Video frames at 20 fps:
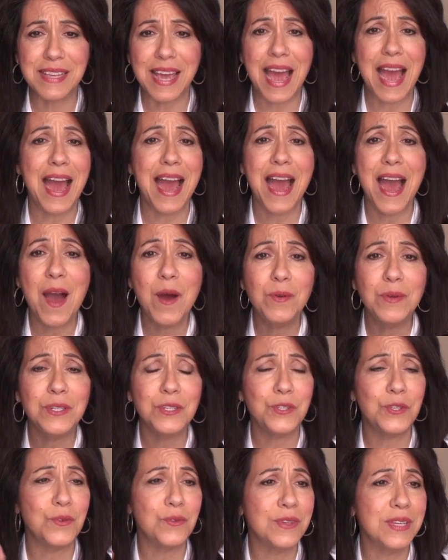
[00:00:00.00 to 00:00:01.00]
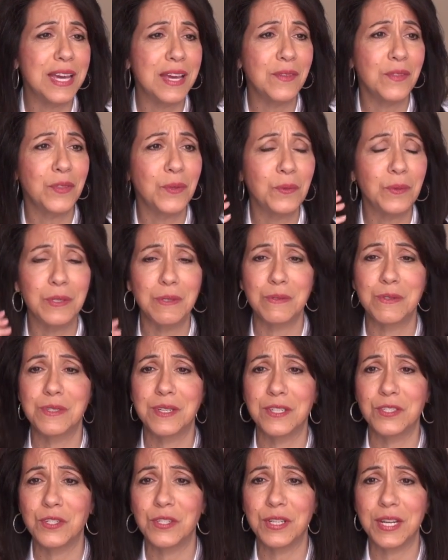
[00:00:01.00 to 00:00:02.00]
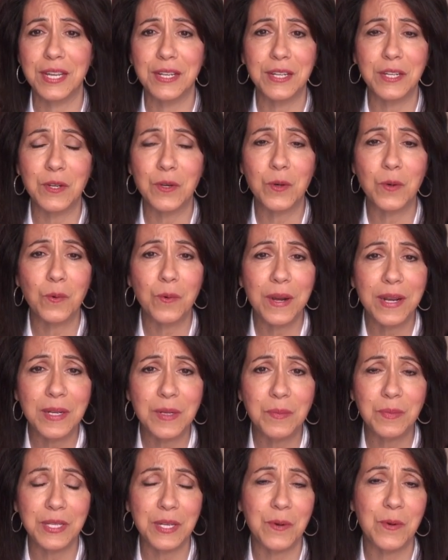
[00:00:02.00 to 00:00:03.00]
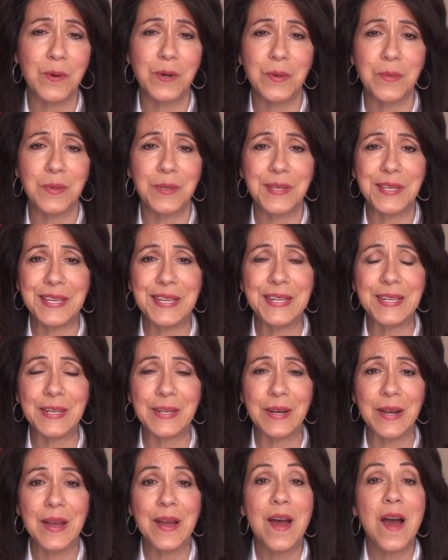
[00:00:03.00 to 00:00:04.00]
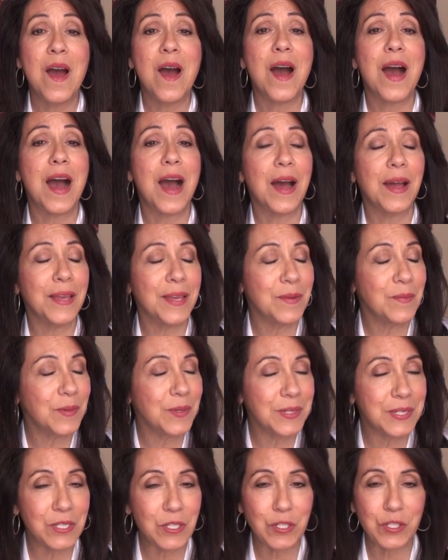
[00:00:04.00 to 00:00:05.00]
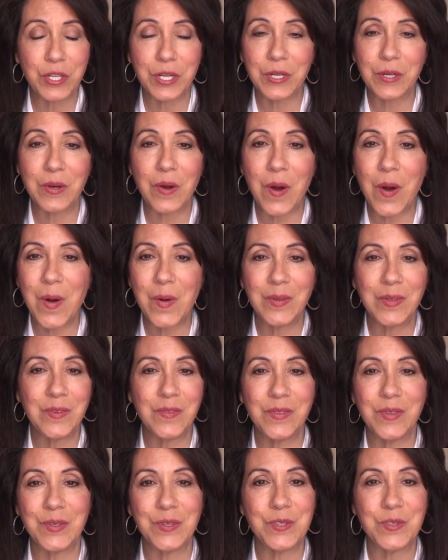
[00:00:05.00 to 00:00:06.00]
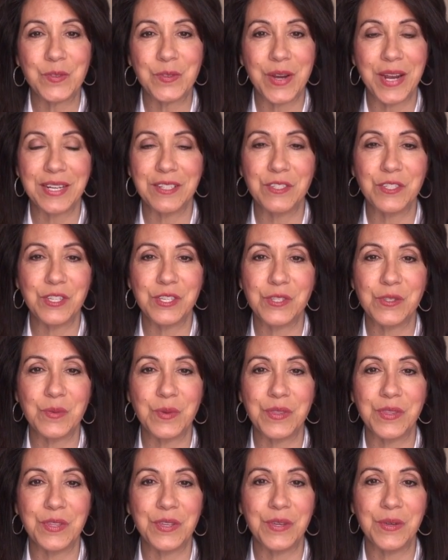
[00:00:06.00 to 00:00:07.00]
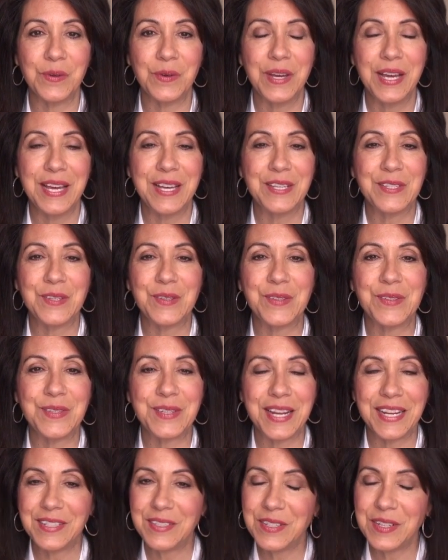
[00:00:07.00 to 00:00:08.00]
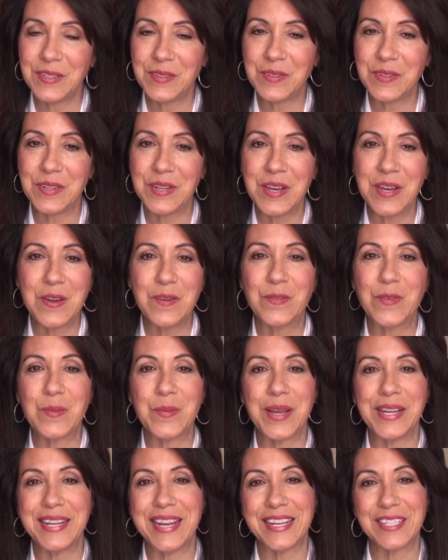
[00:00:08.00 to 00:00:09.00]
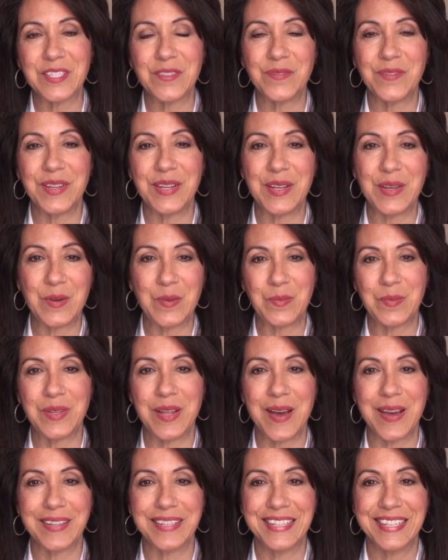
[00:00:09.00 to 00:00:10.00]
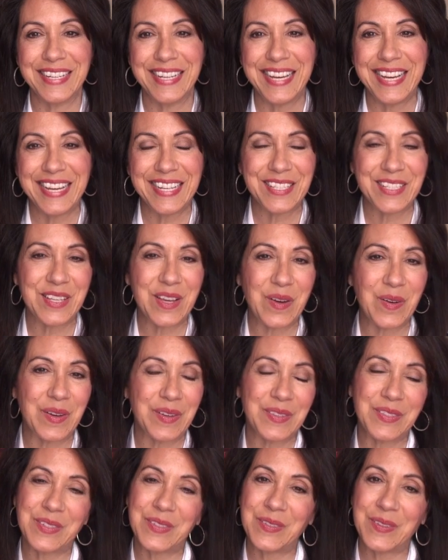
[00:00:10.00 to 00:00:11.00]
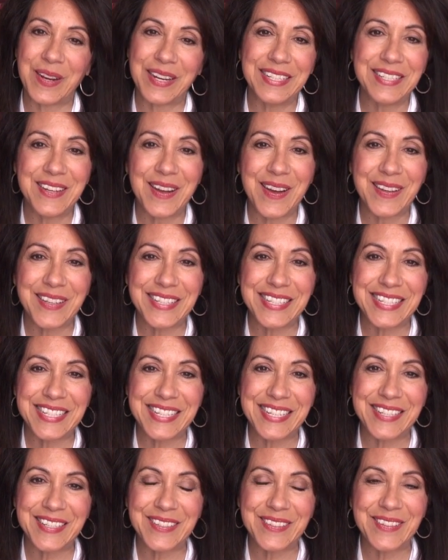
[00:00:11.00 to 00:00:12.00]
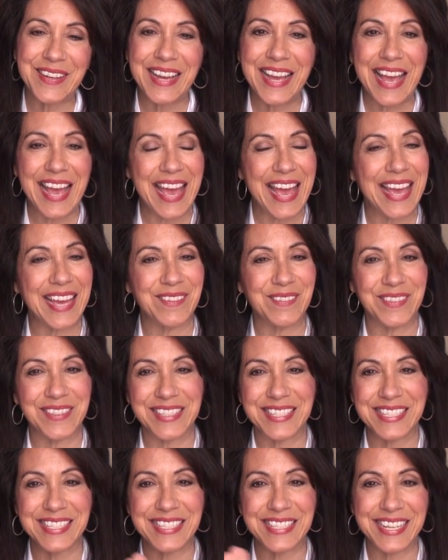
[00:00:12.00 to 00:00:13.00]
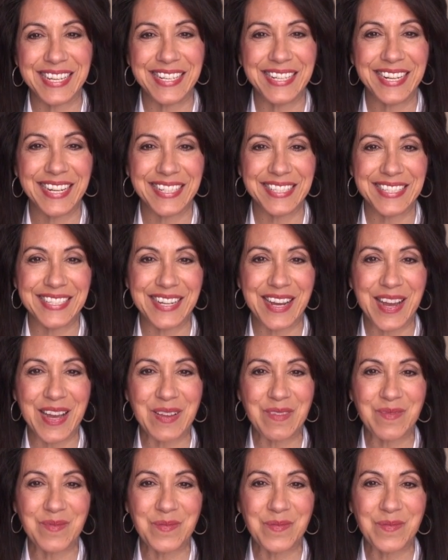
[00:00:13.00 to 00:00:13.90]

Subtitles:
How did you get through such an incredibly horrible year? I am going to share all of those strategies with you, so stay tuned for my next video blog. So it's great talking to you, and we'll see you next time.